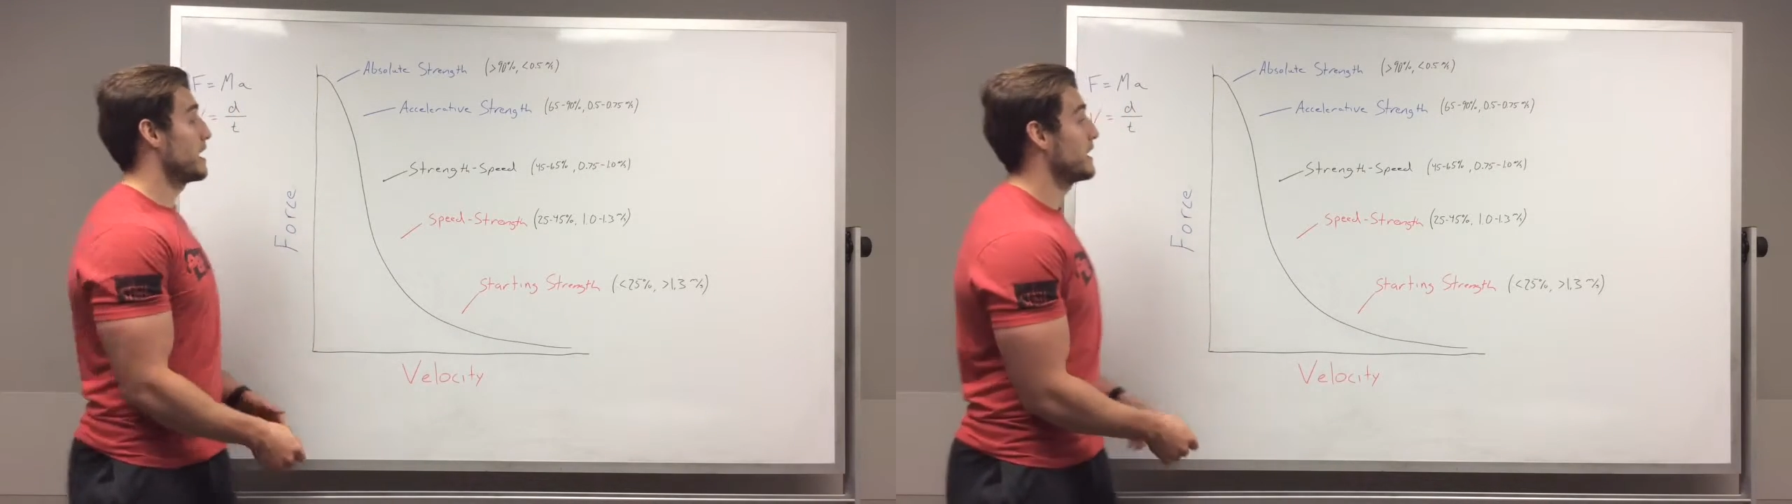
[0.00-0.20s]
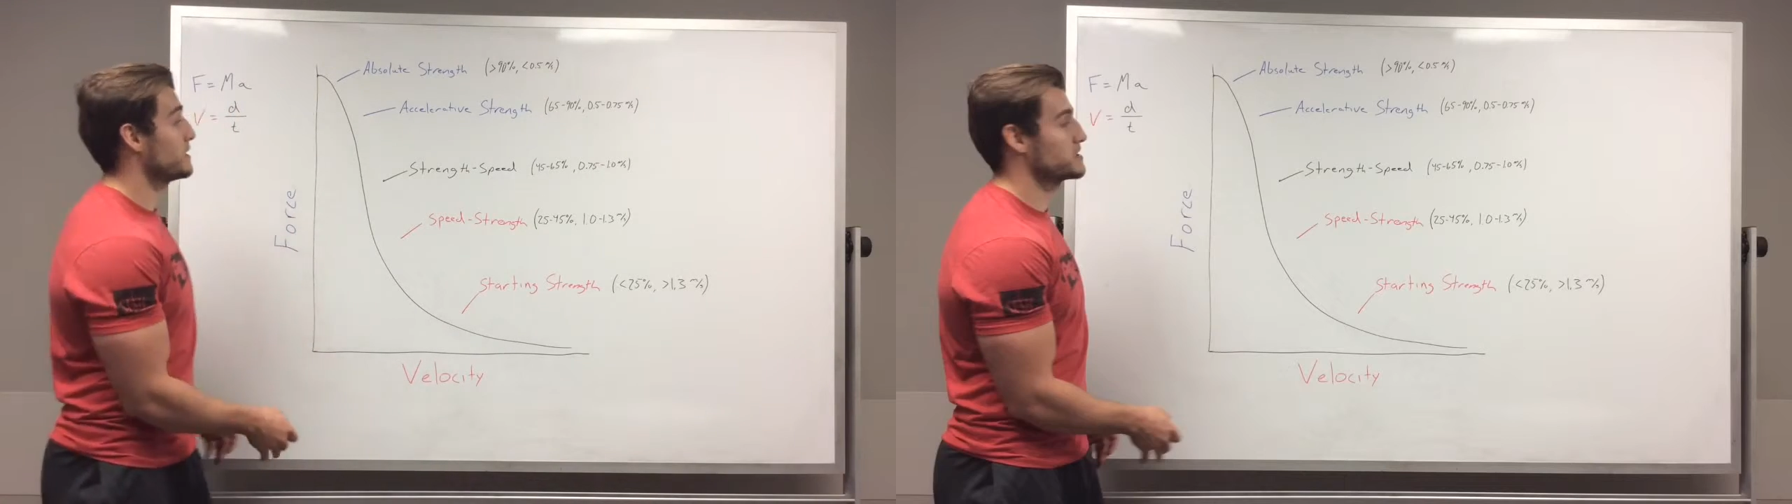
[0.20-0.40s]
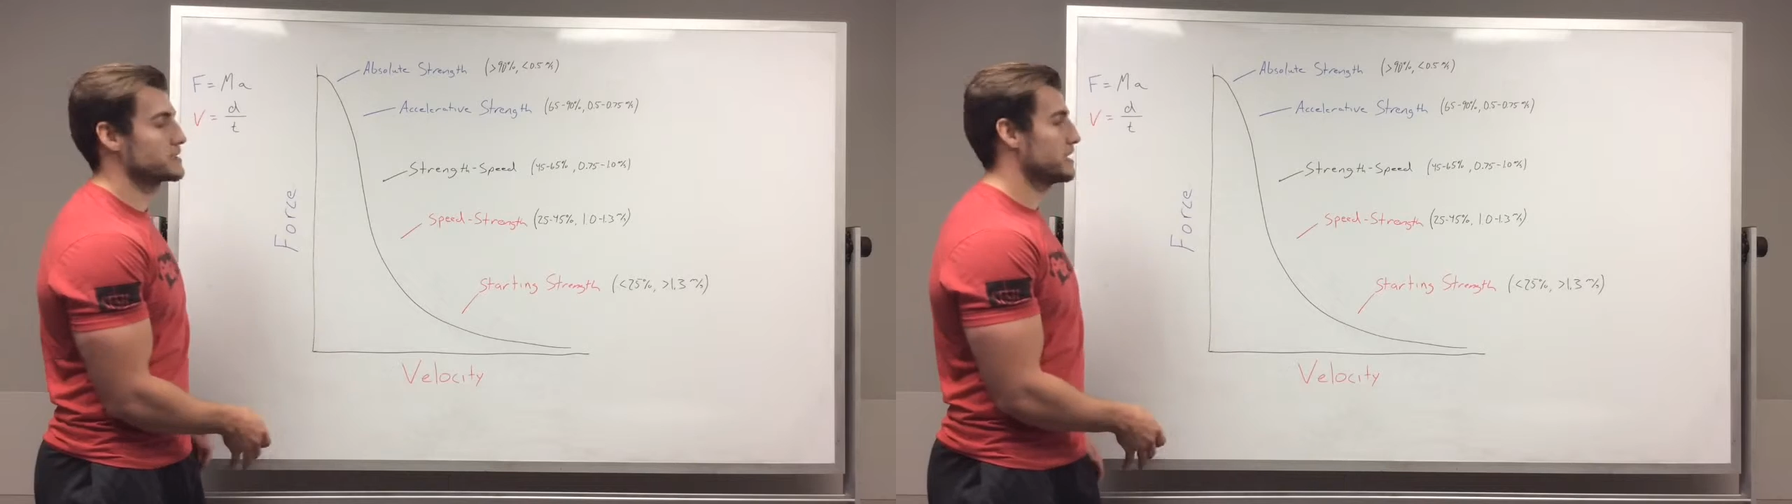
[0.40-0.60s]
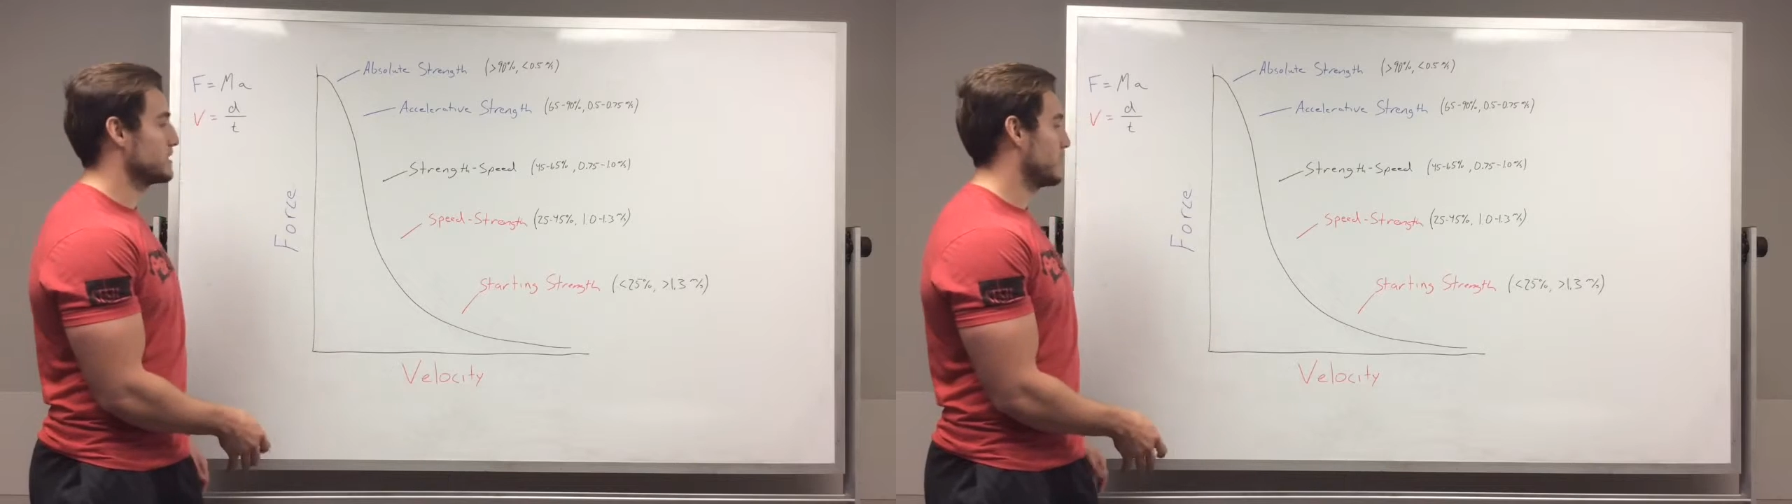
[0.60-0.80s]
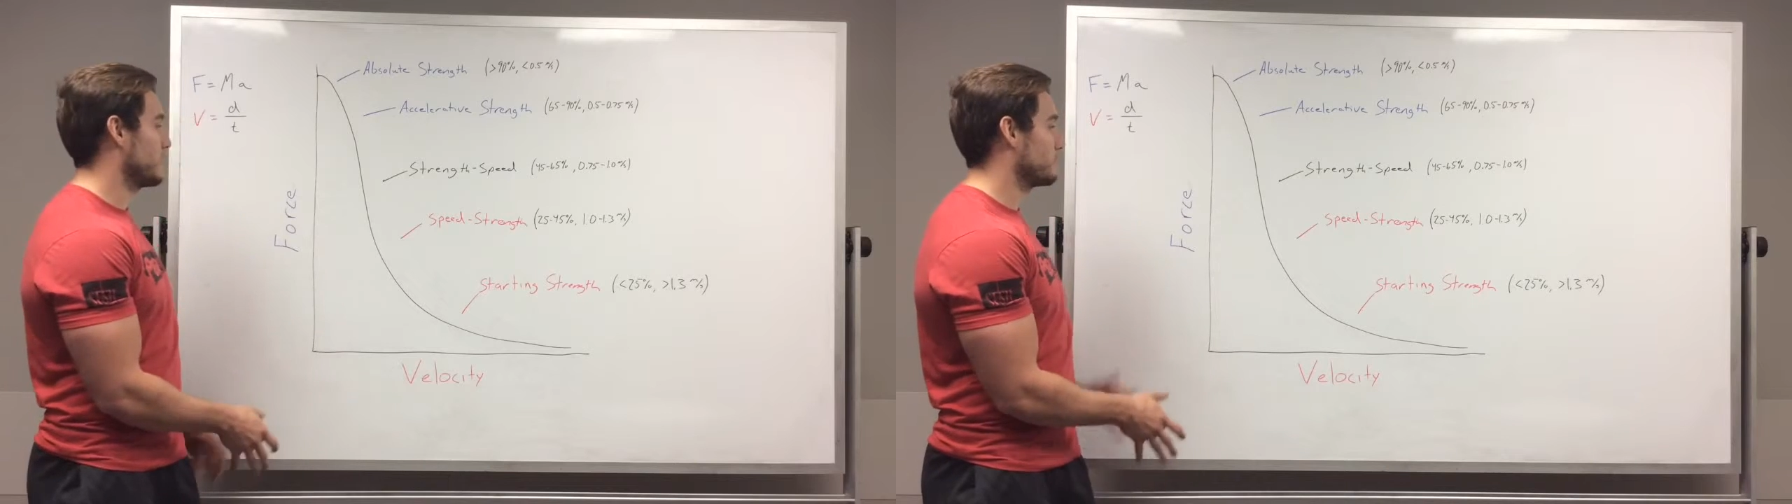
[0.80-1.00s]

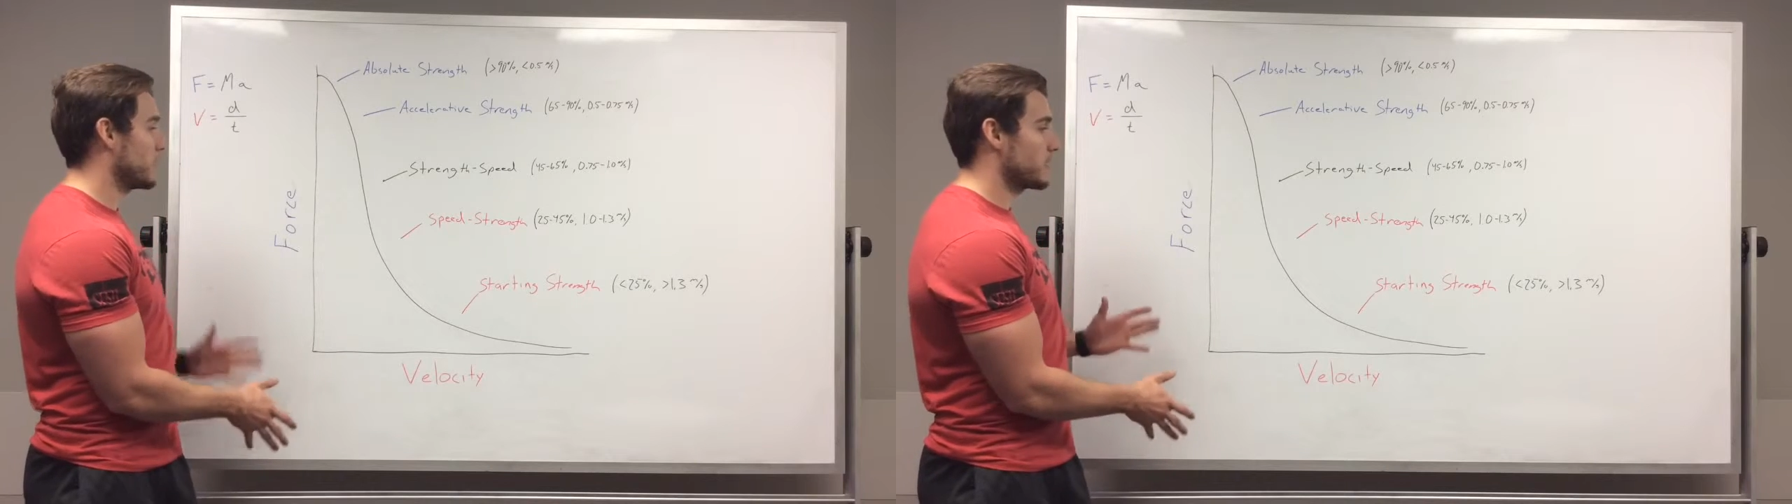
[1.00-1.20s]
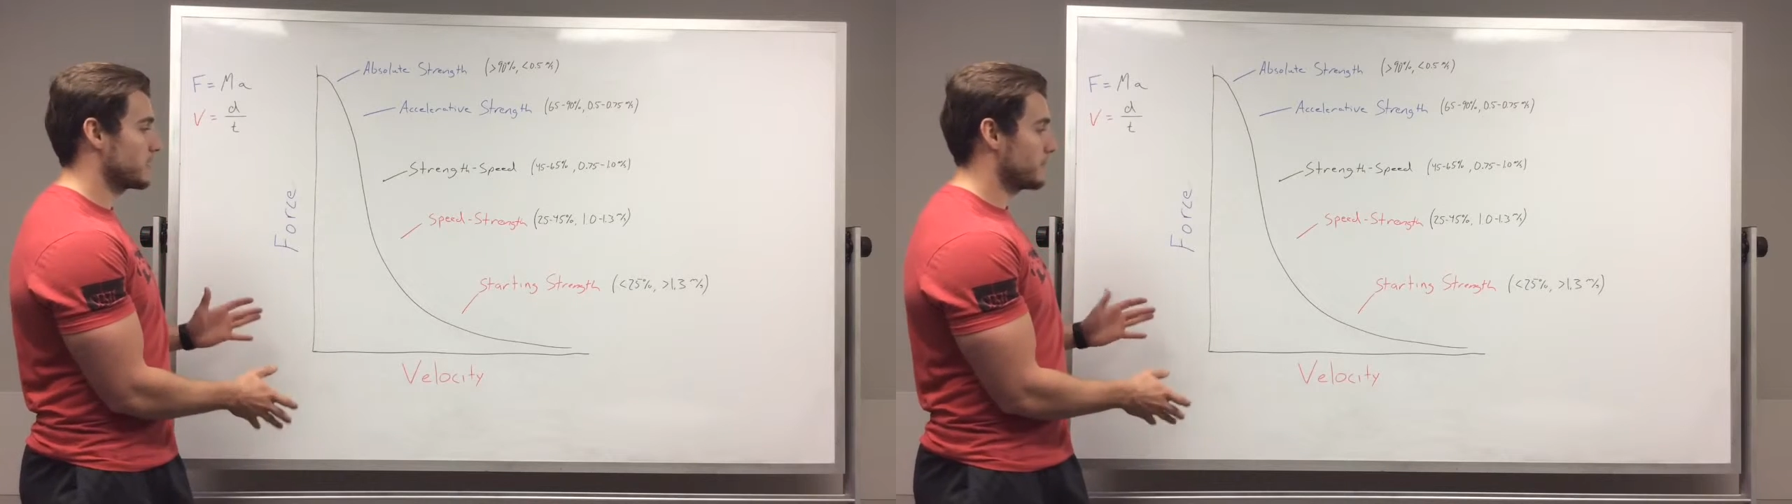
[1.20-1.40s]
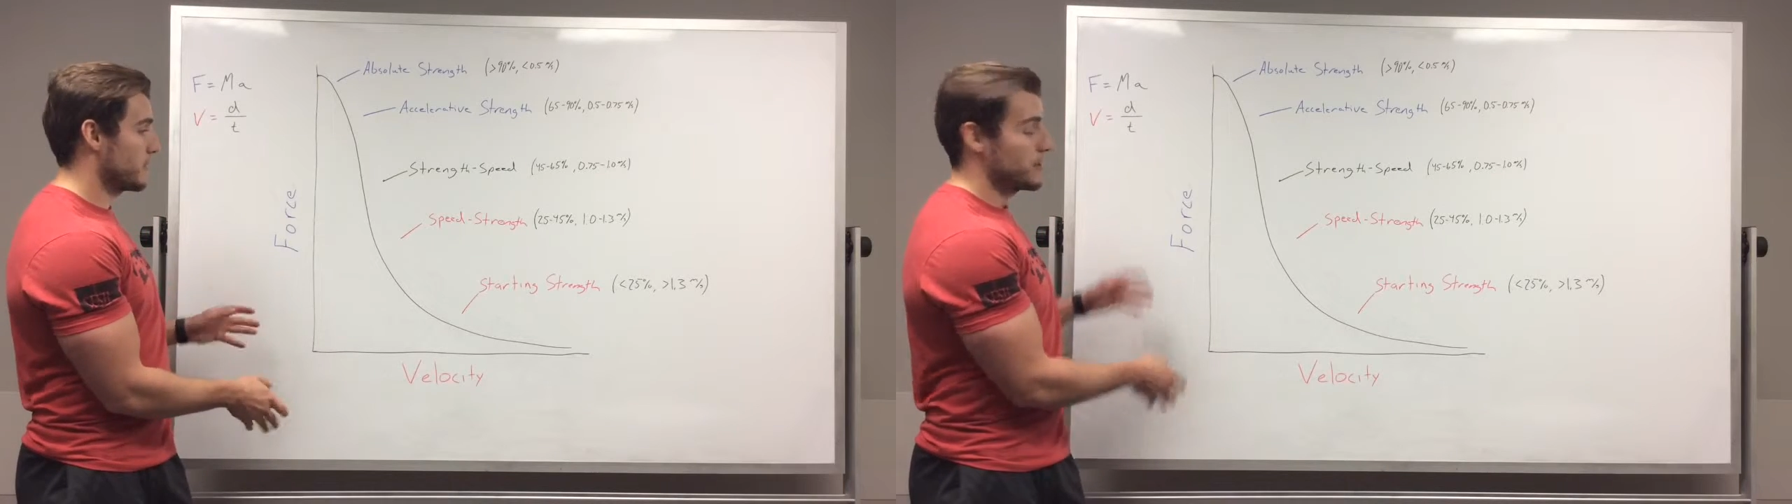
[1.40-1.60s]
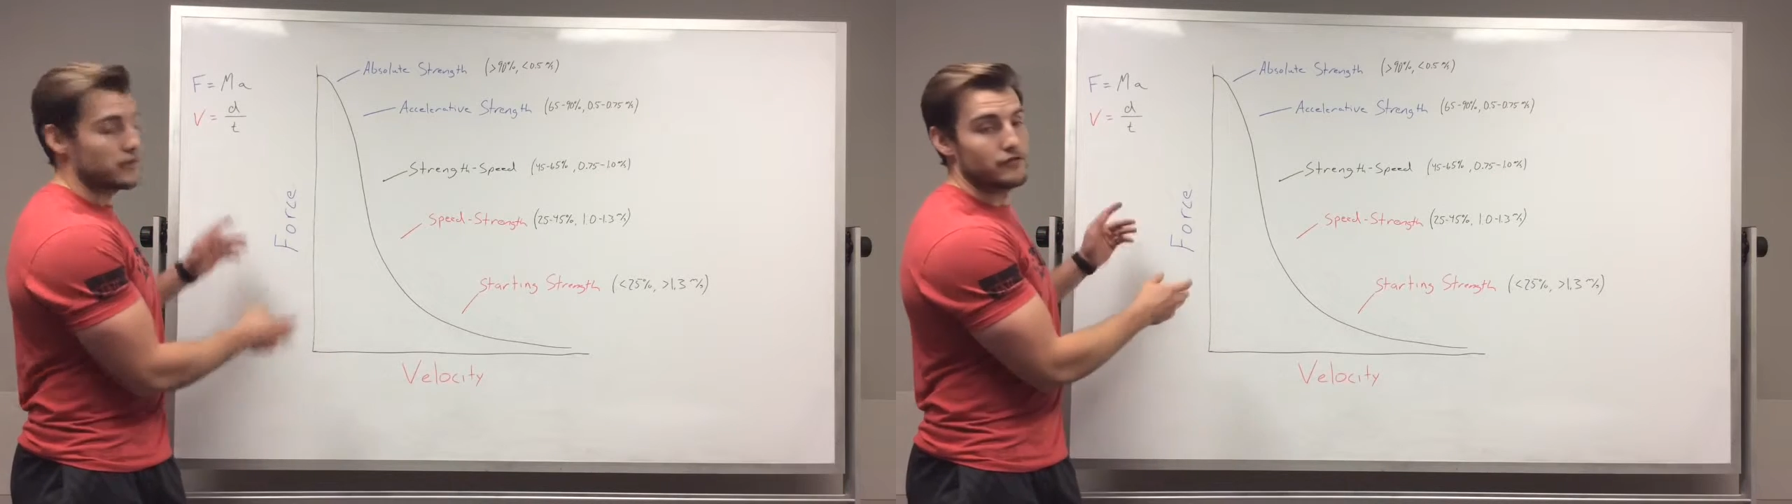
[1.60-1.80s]
I brought up